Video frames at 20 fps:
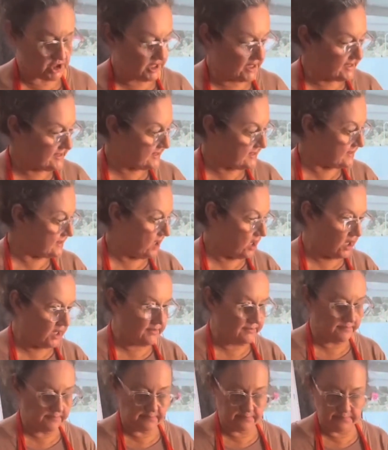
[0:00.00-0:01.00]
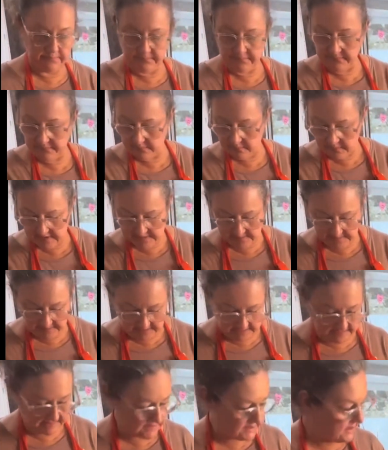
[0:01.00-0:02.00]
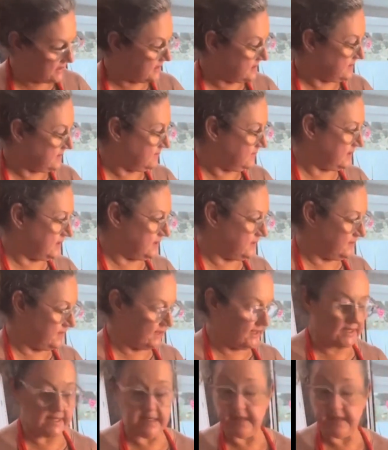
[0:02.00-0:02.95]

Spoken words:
Cheese is on. Where's my lid? What do I do with the